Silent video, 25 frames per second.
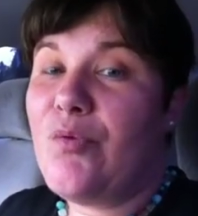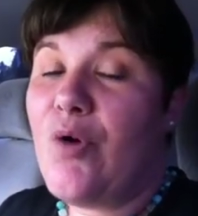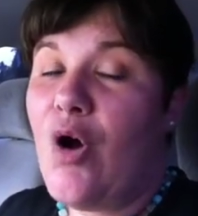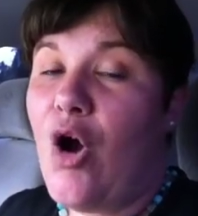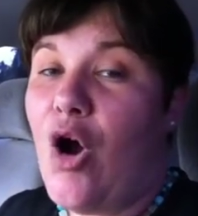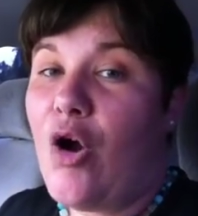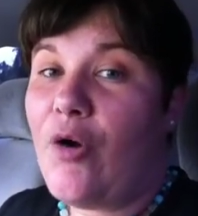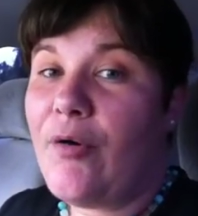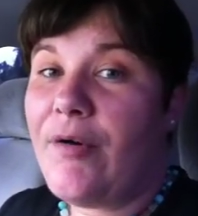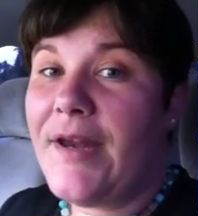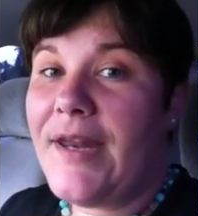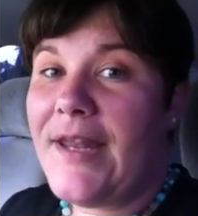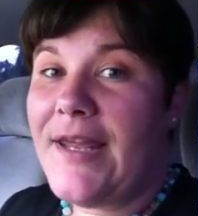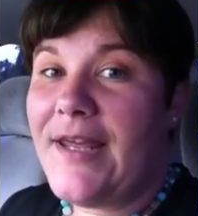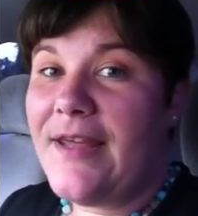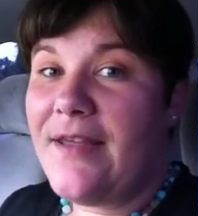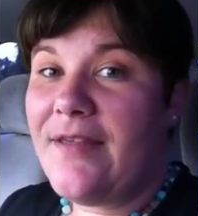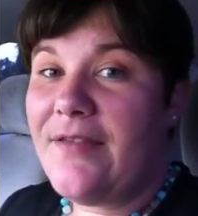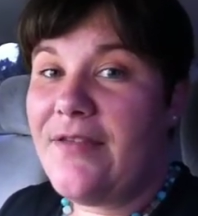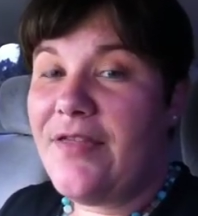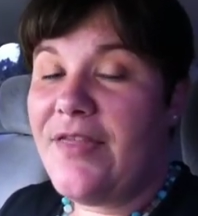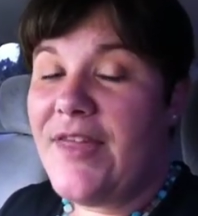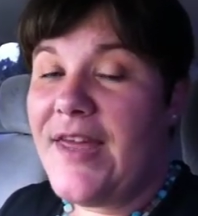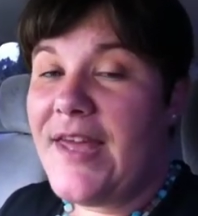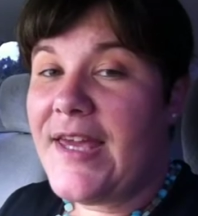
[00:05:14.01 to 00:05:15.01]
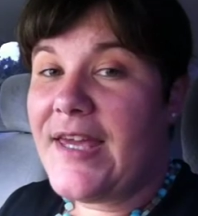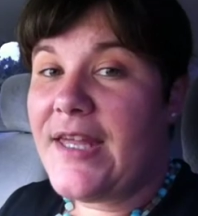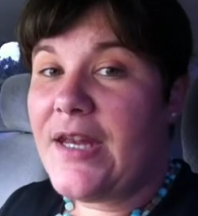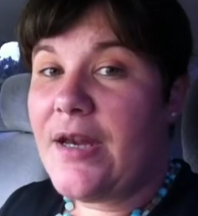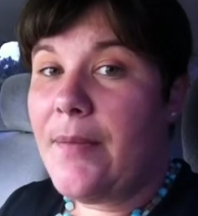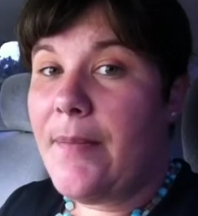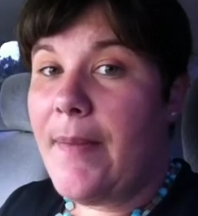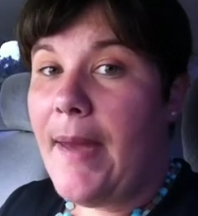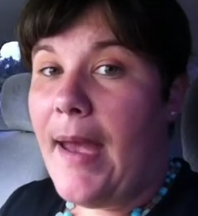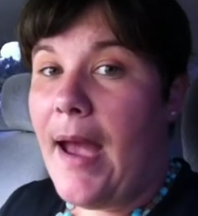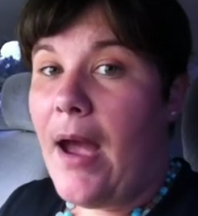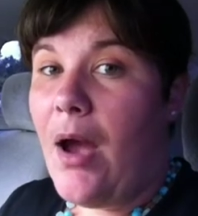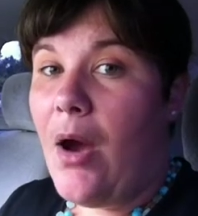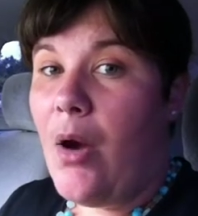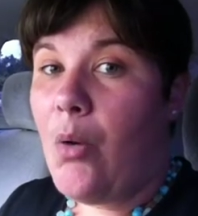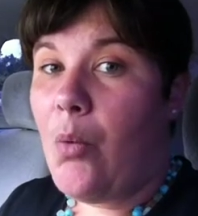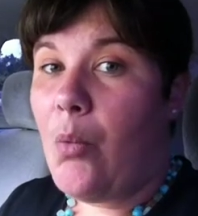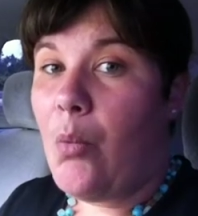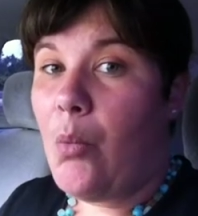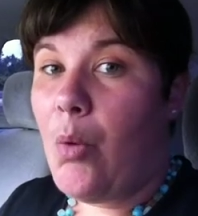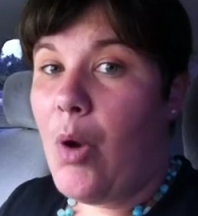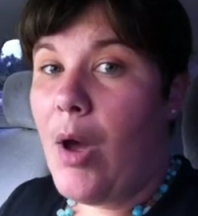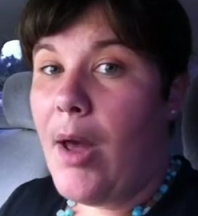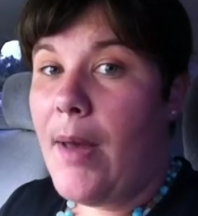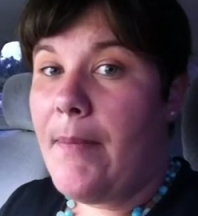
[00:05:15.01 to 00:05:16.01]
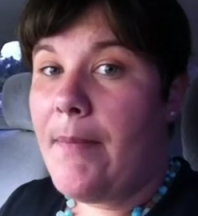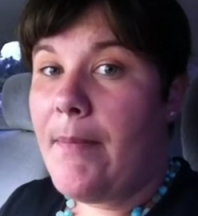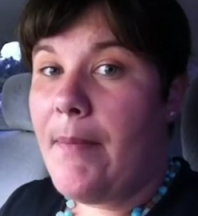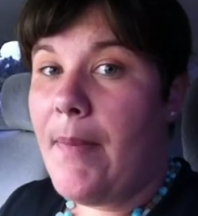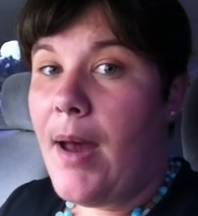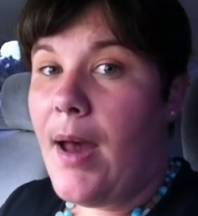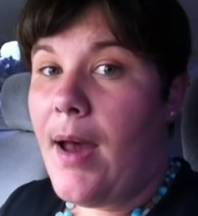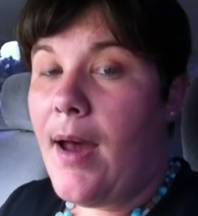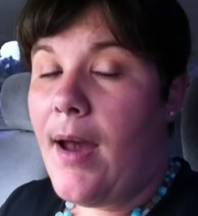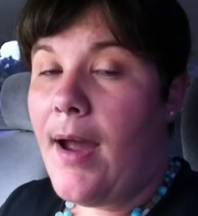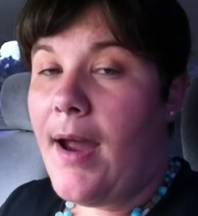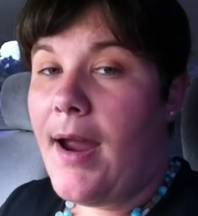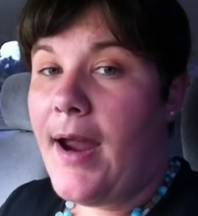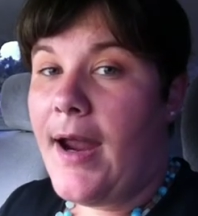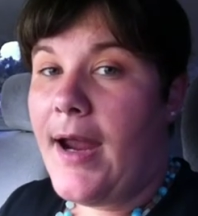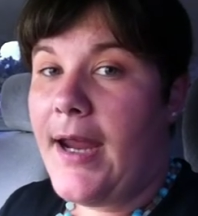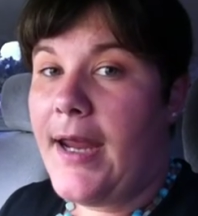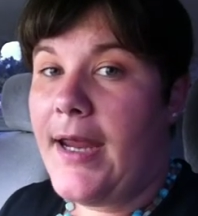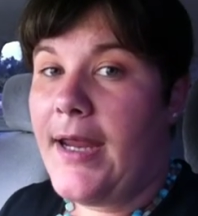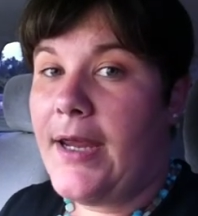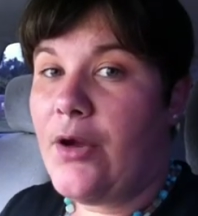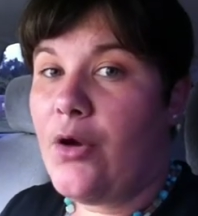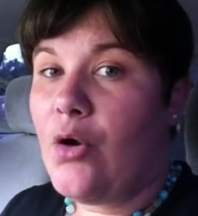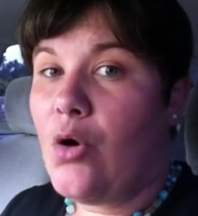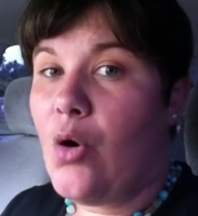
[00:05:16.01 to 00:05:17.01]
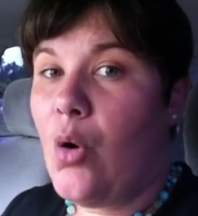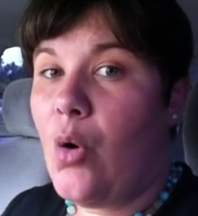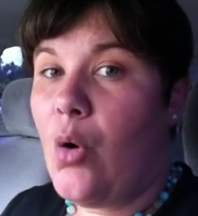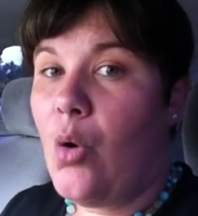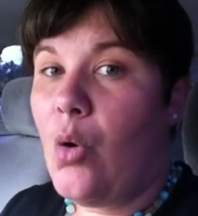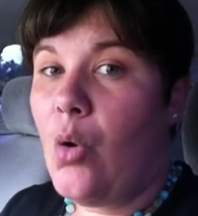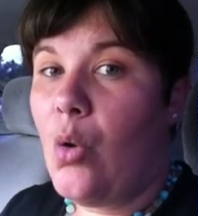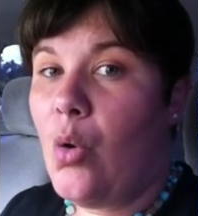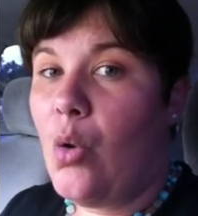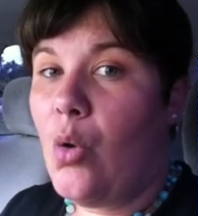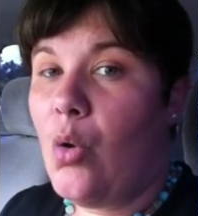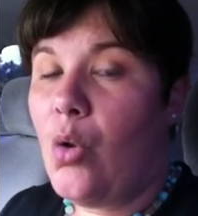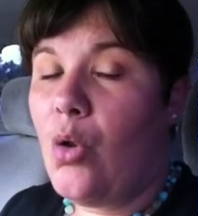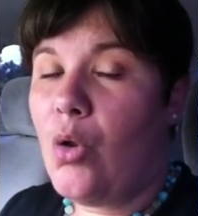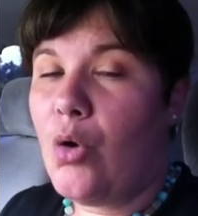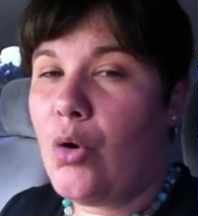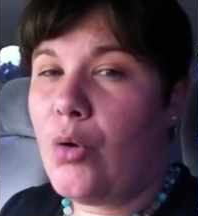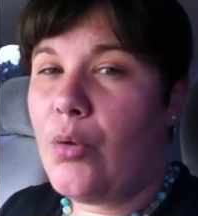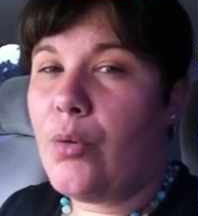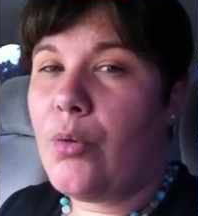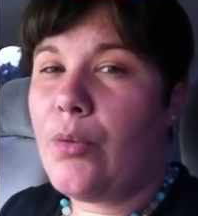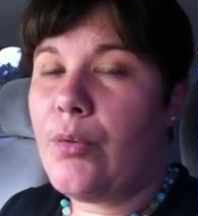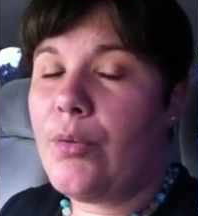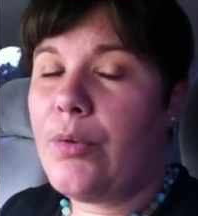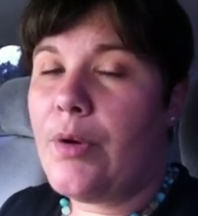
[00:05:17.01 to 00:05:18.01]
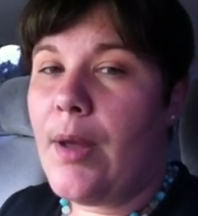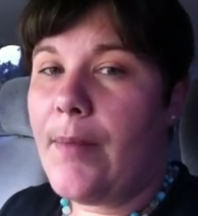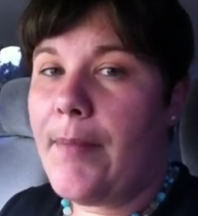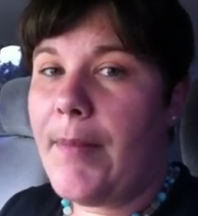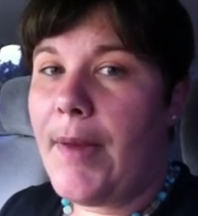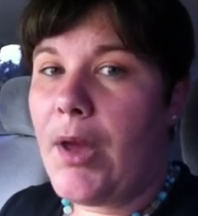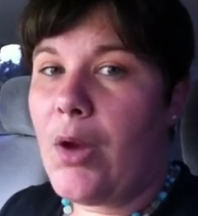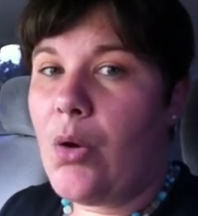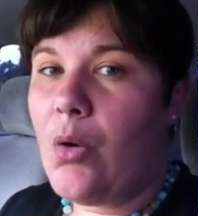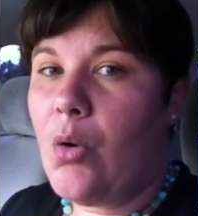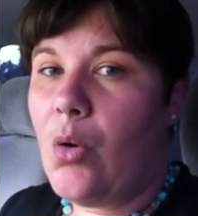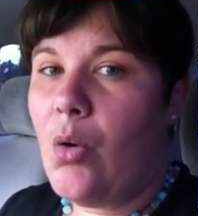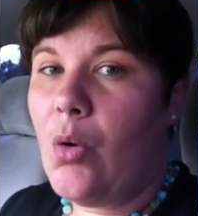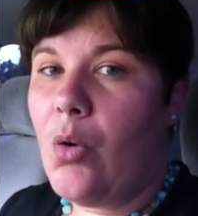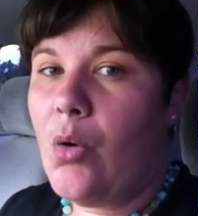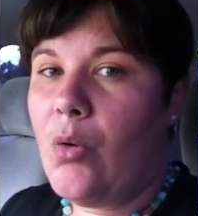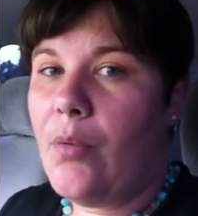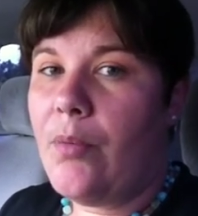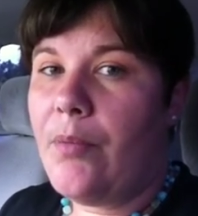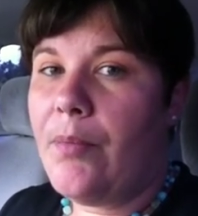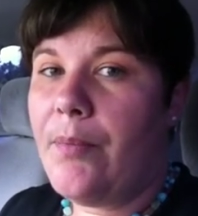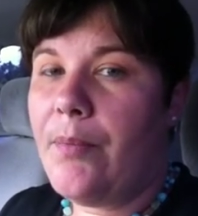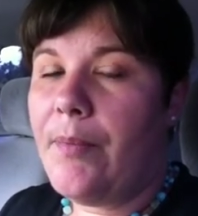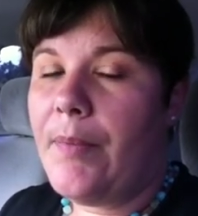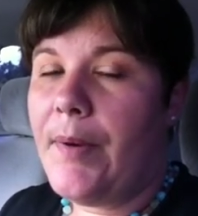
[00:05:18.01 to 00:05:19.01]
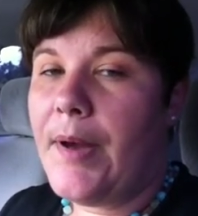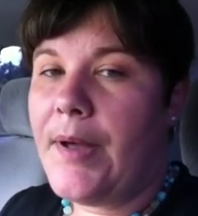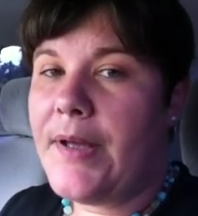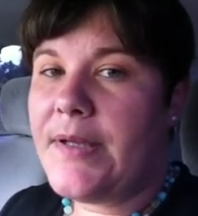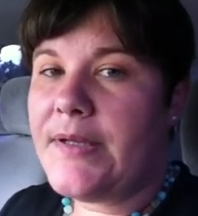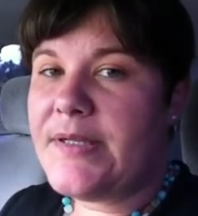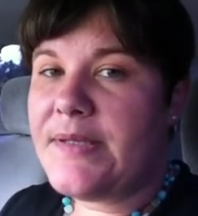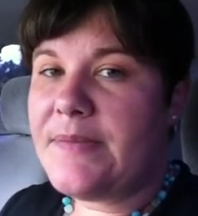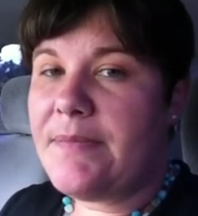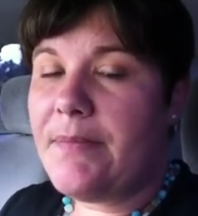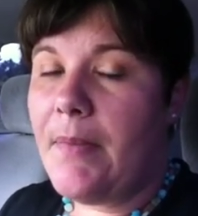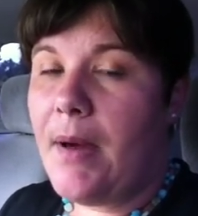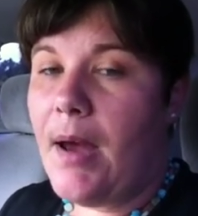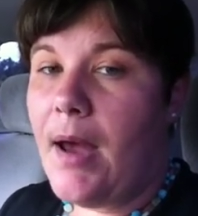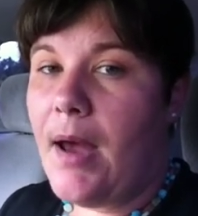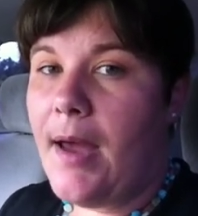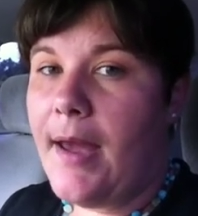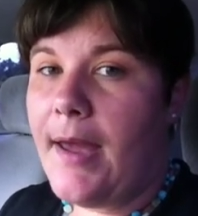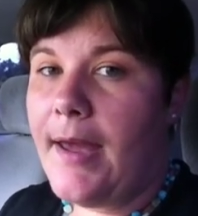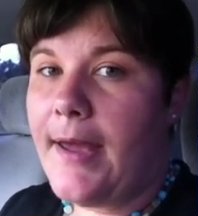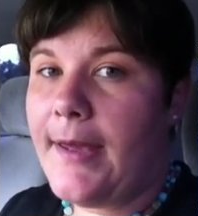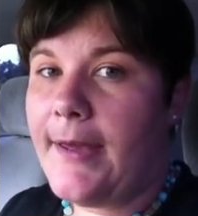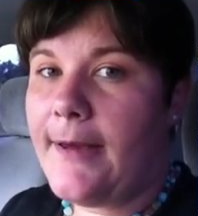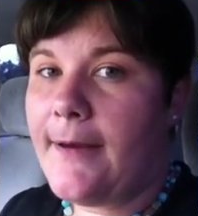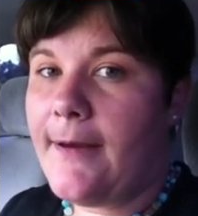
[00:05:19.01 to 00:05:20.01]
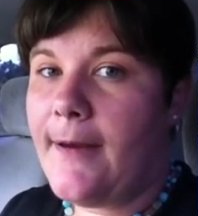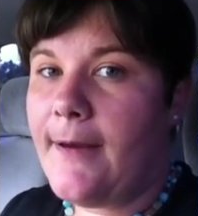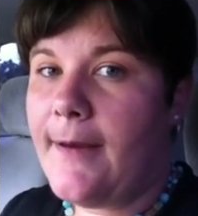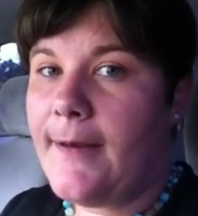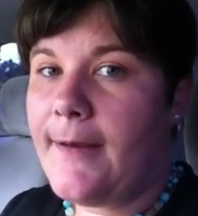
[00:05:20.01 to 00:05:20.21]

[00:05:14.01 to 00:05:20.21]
Already thinking about what my goal, or not my goal, but my